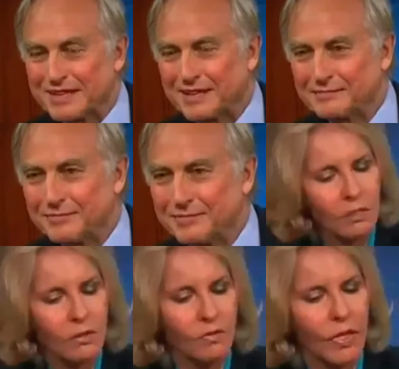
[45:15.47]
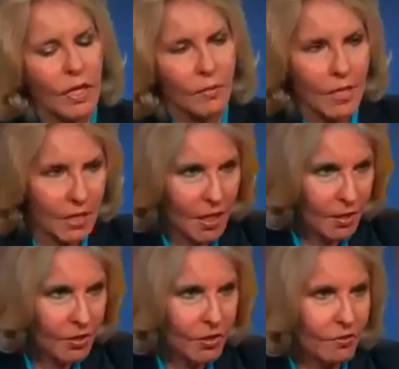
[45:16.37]
But it, it's sort of an
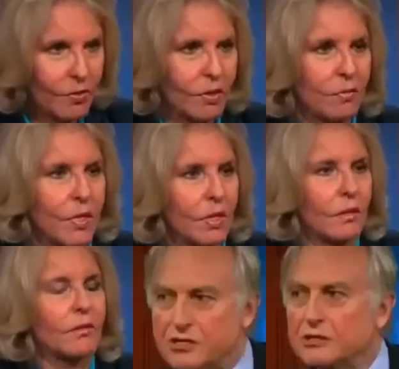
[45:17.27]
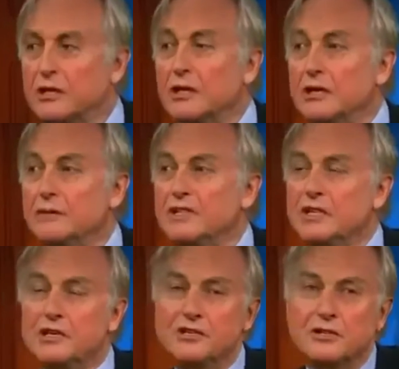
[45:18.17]
imitation of something? Imitation. Mm -hmm.
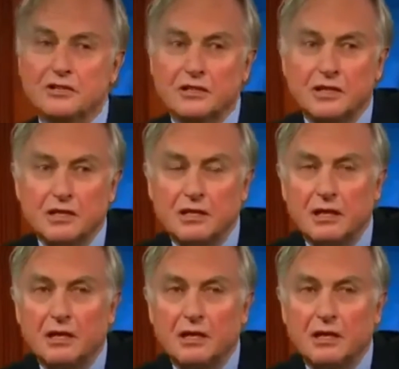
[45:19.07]
Imitation is the key.